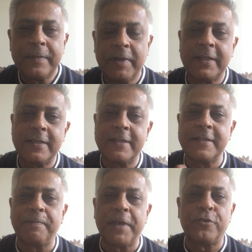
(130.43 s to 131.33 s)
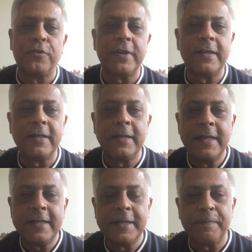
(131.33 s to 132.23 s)
But this is a pictorial
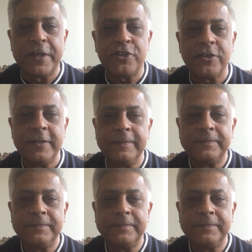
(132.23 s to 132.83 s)
depiction,